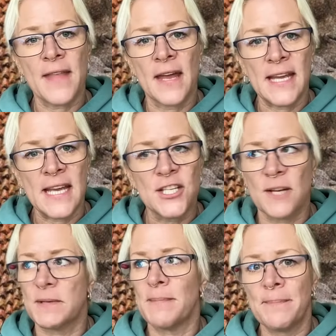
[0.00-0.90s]
then
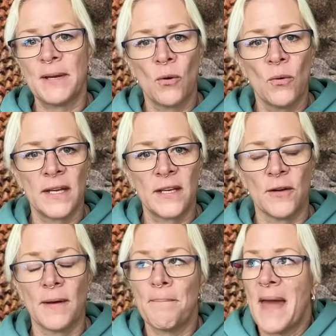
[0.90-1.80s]
Egypt may be calling
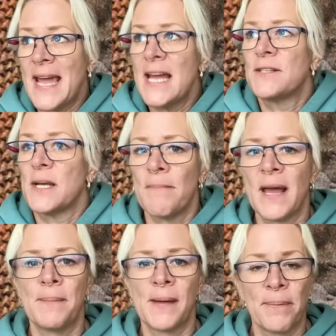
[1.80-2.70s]
you. Egypt
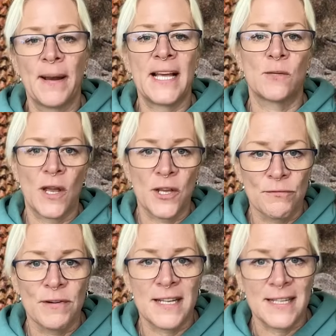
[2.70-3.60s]
may be a place where
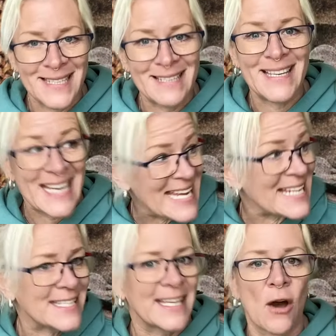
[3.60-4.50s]
you really
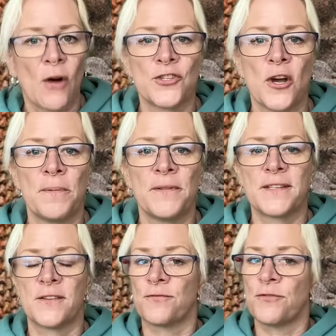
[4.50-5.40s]
need to get on top of
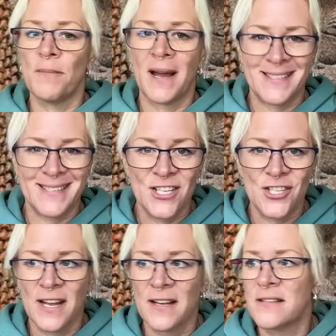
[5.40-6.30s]
this. And through her
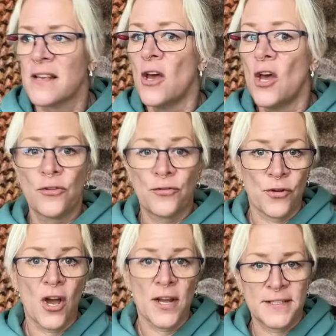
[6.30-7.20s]
teachings,
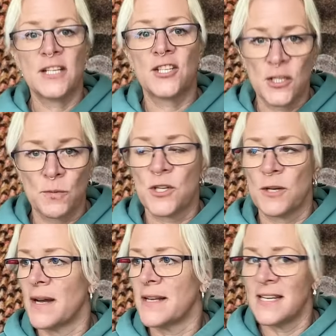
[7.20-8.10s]
which
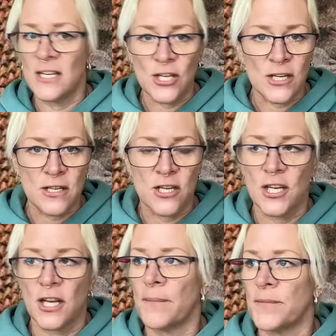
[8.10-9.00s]
are my teachings, because
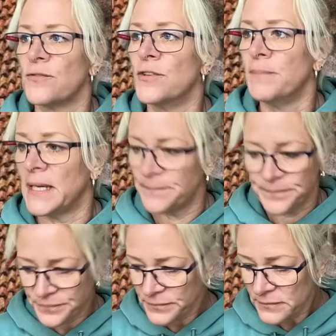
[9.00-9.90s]
she comes through me,